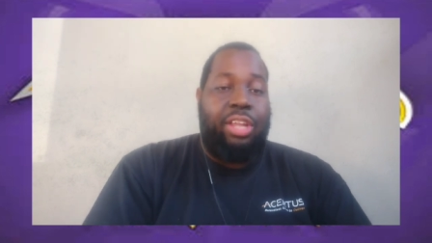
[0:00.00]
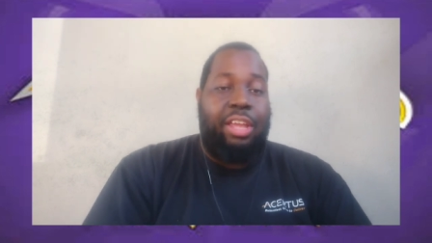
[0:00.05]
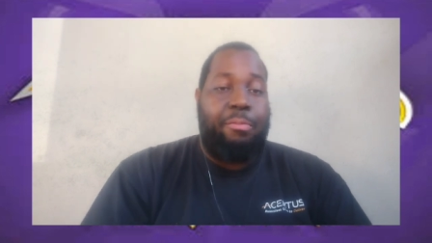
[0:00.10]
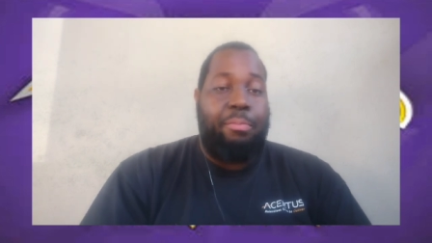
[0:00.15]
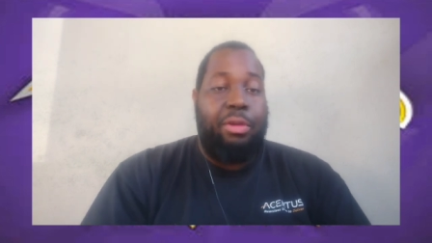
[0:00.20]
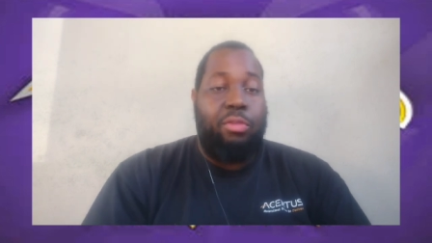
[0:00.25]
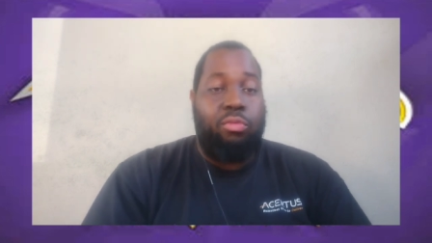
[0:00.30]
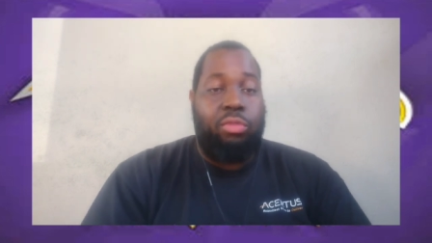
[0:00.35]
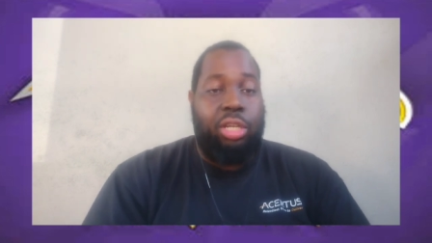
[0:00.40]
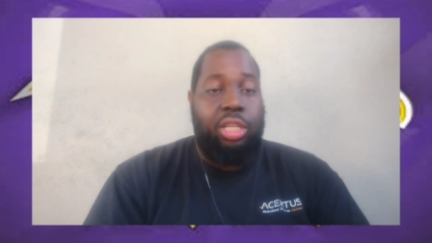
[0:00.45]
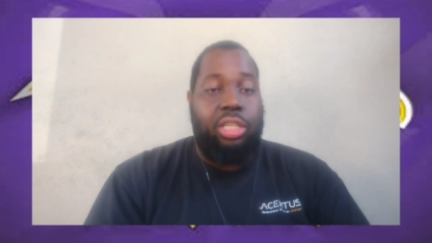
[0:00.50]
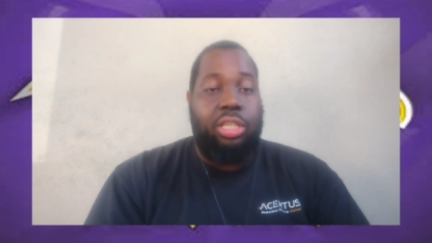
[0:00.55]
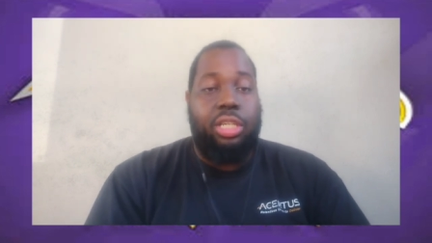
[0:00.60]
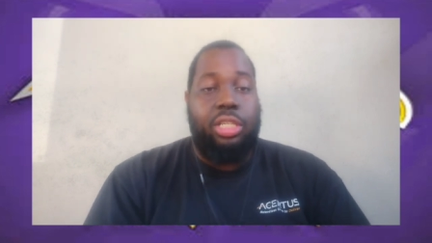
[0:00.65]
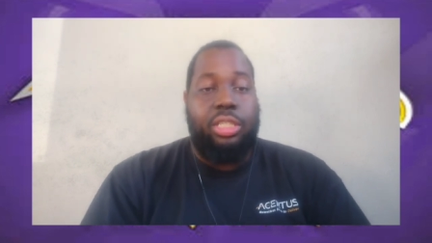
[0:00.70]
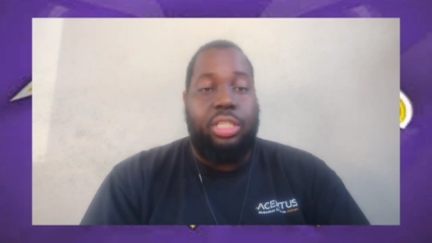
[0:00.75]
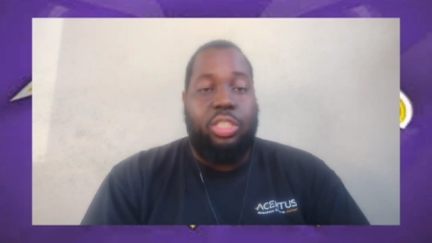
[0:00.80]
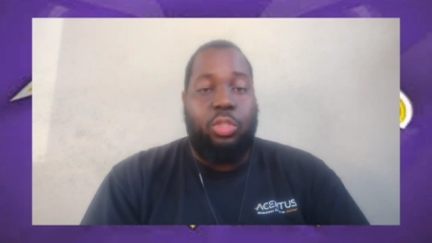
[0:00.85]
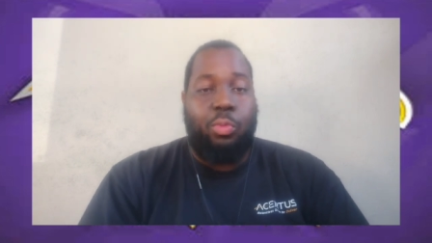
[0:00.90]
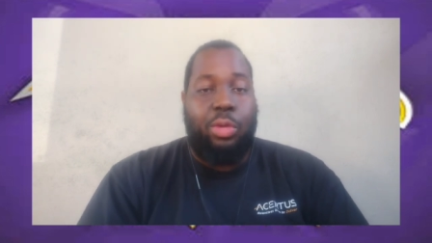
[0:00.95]
They've been really
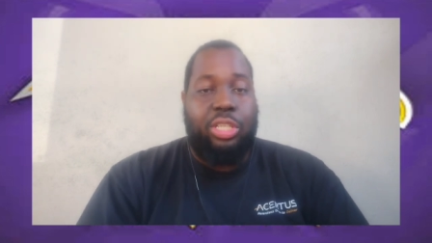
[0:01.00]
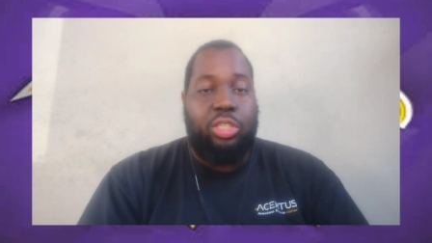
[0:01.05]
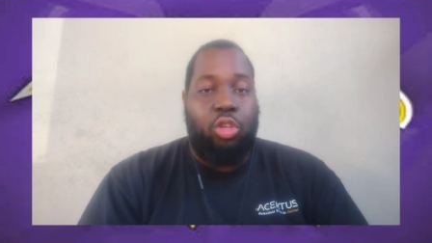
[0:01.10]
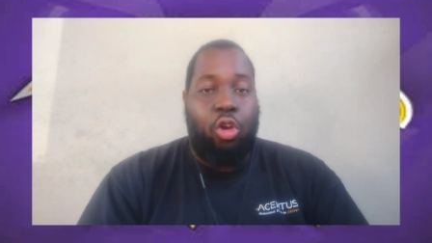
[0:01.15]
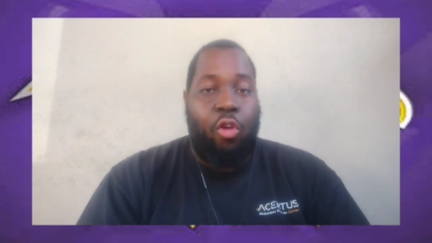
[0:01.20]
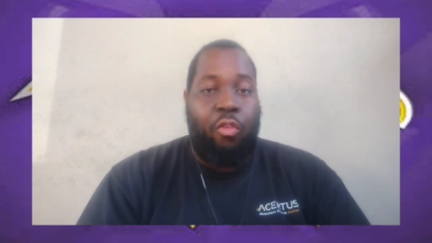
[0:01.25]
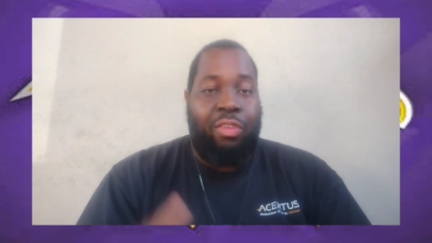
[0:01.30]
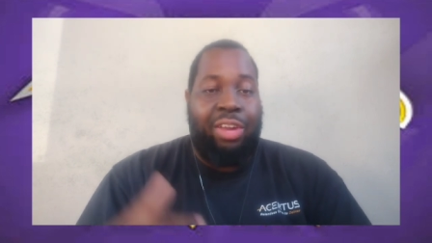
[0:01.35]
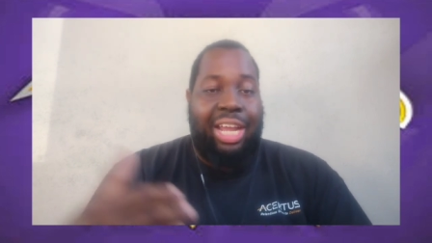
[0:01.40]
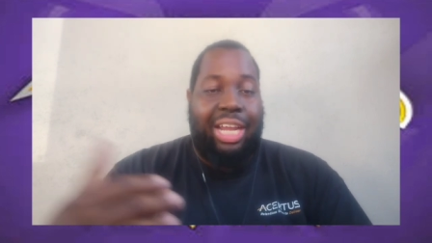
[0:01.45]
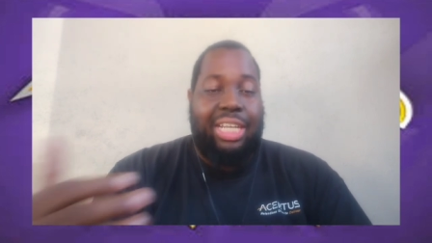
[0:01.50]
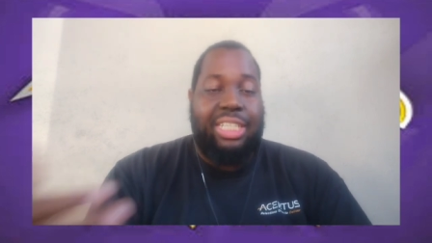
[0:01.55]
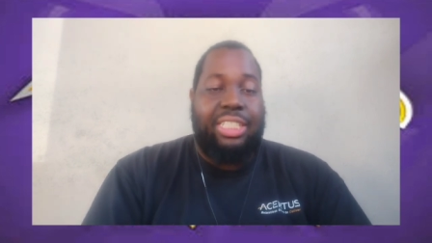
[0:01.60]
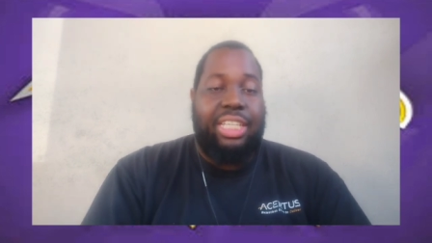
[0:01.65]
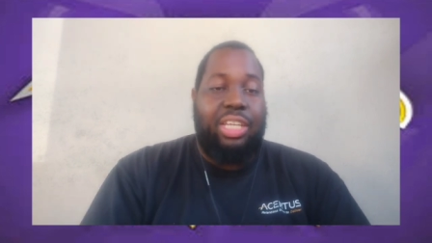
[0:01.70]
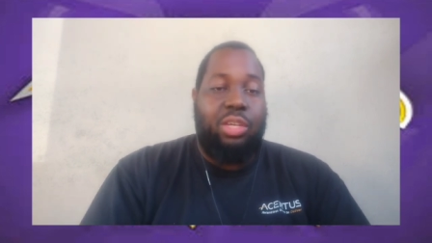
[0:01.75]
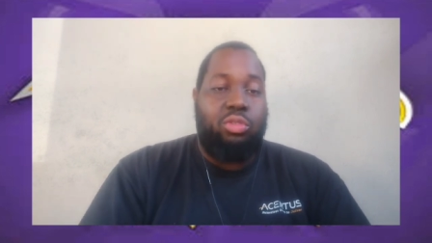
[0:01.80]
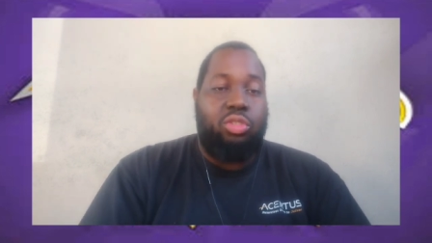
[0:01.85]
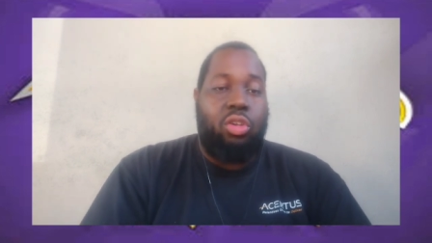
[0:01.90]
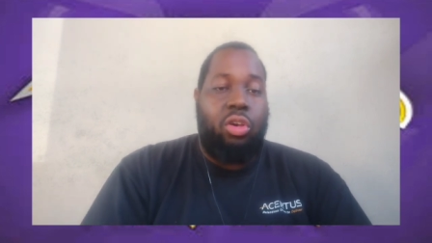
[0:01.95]
good this week, so hopefully that
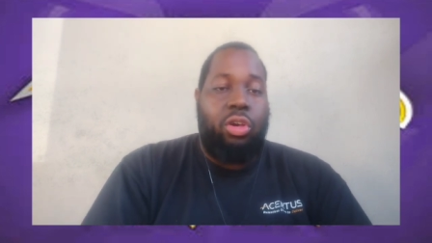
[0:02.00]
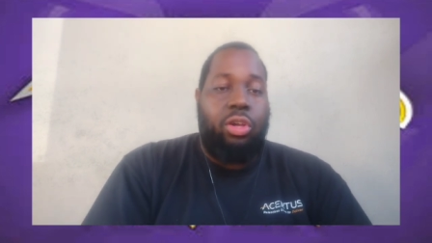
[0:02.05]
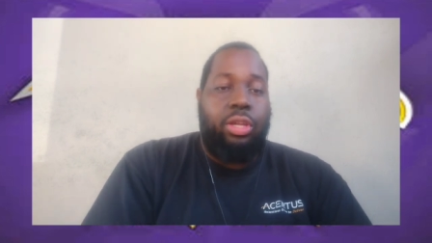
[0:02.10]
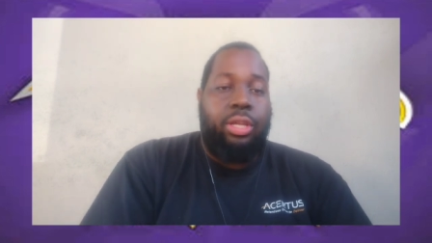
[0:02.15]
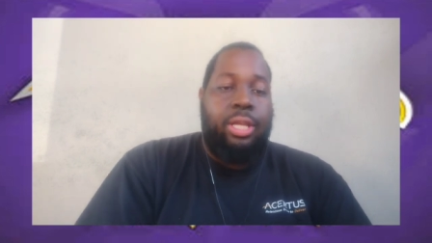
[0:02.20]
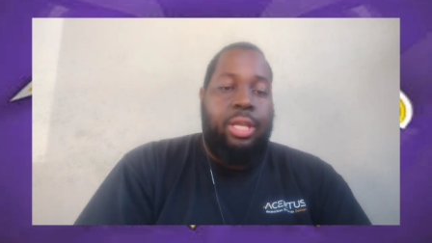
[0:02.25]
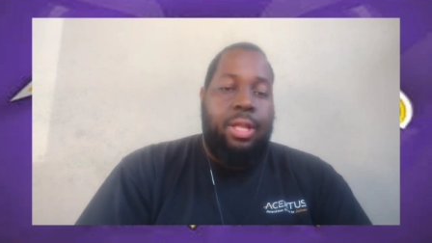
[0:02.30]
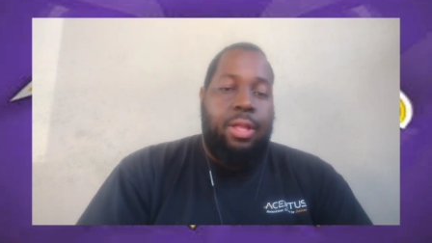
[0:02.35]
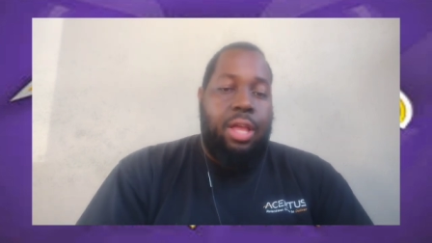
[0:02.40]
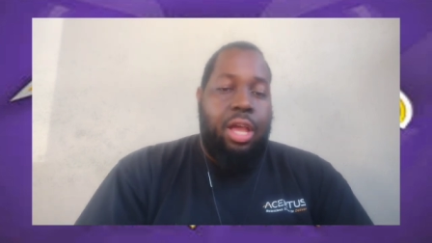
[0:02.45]
continues on.